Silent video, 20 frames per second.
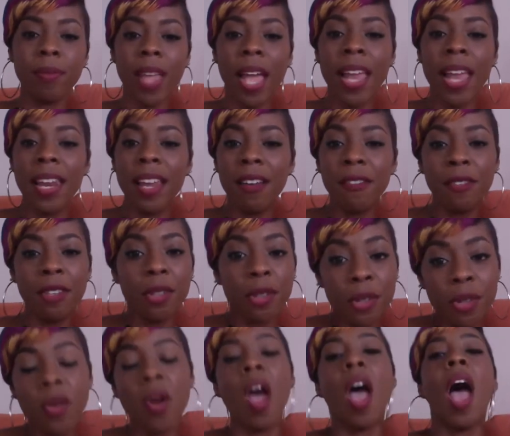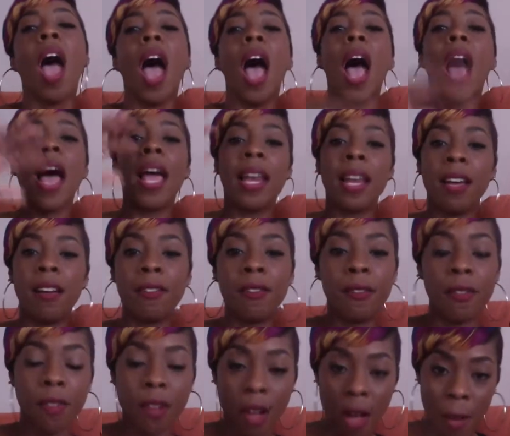I love you. I
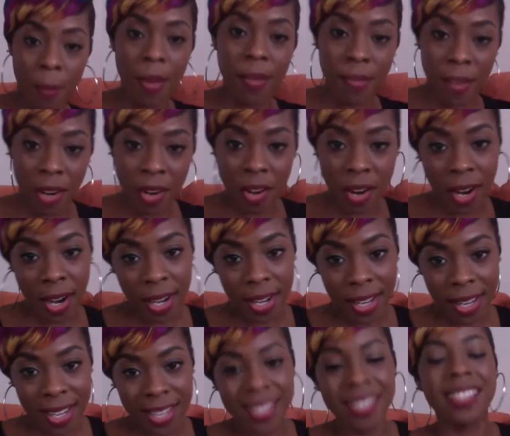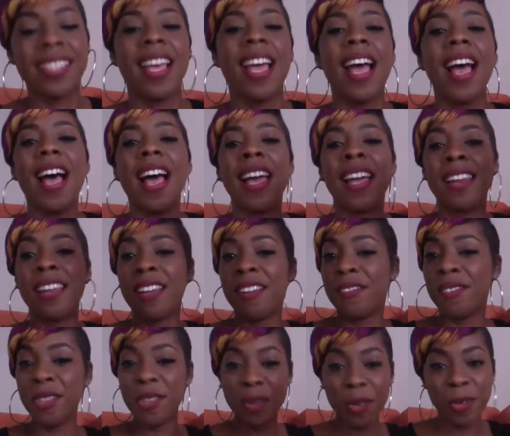love all my fellow artists. I
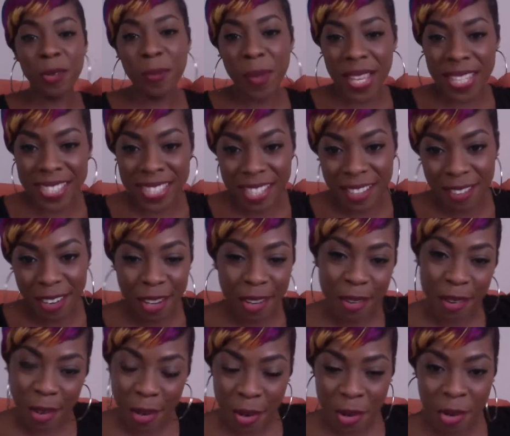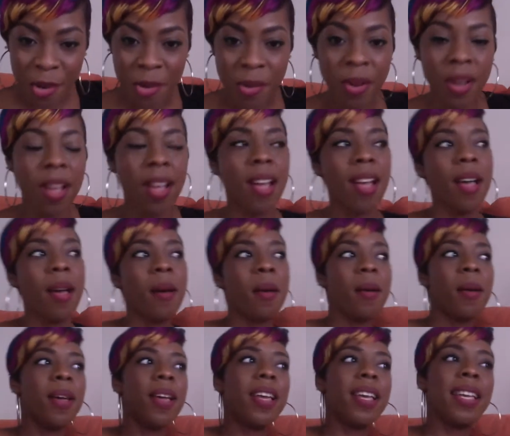love you, my Sirrah crew.
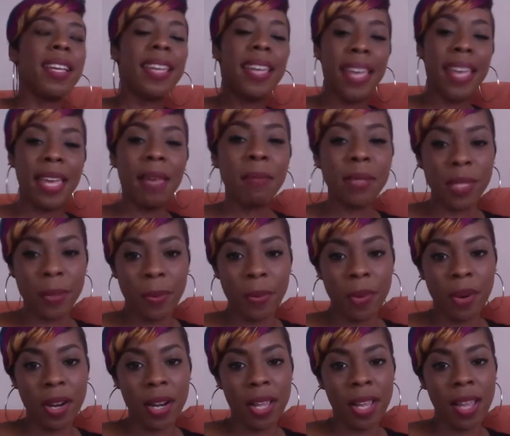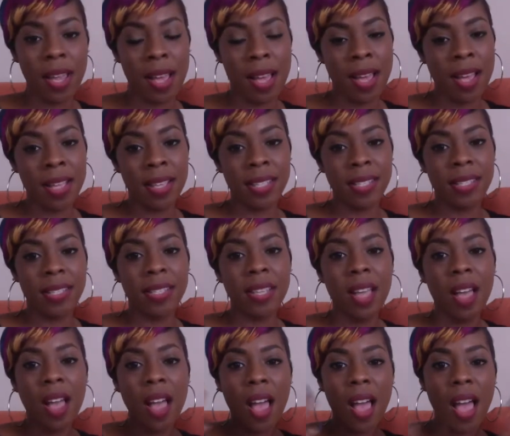Keep supporting us
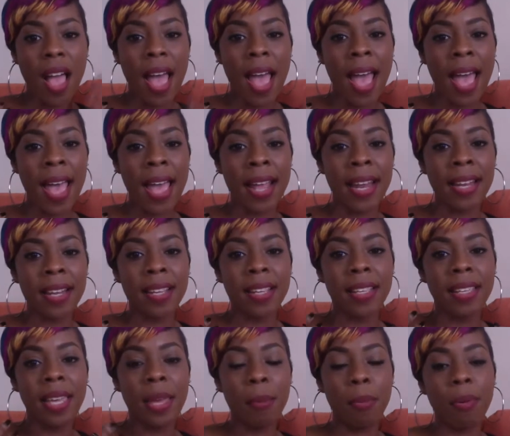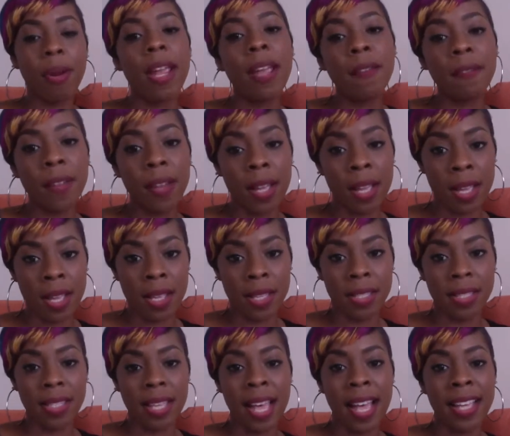and keep praying for
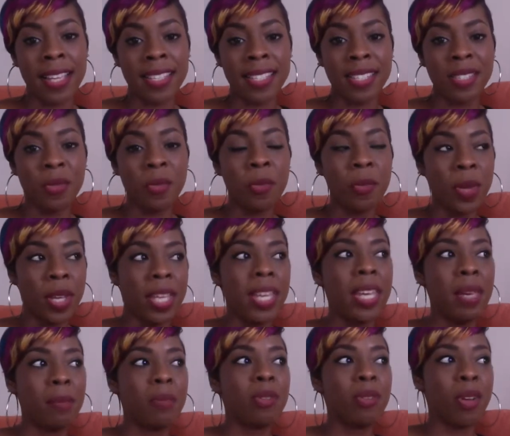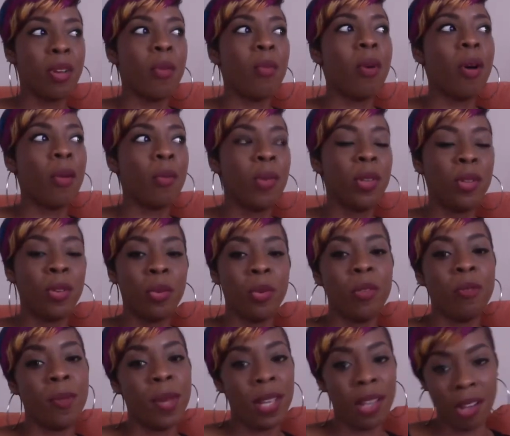us as we keep doing what we know
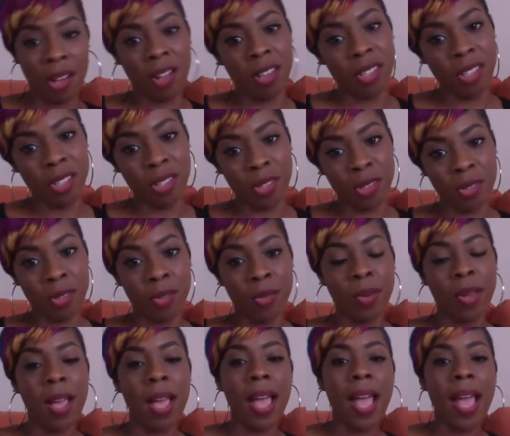we've been called to do